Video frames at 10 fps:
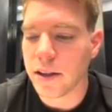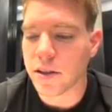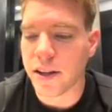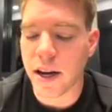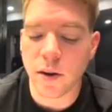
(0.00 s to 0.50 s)

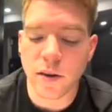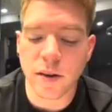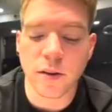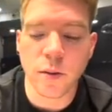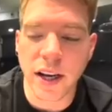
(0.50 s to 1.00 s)
So there
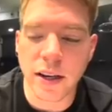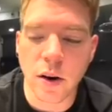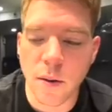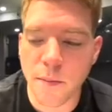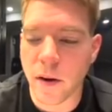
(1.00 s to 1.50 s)
we got
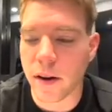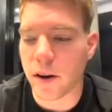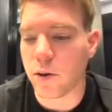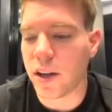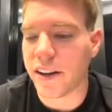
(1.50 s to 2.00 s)

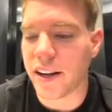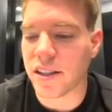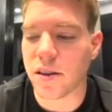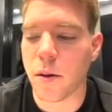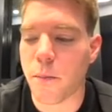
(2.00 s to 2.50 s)
our really
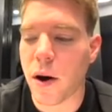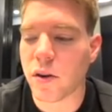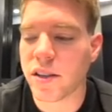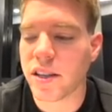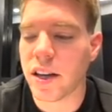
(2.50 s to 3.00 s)
nice
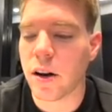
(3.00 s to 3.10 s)
bounce here,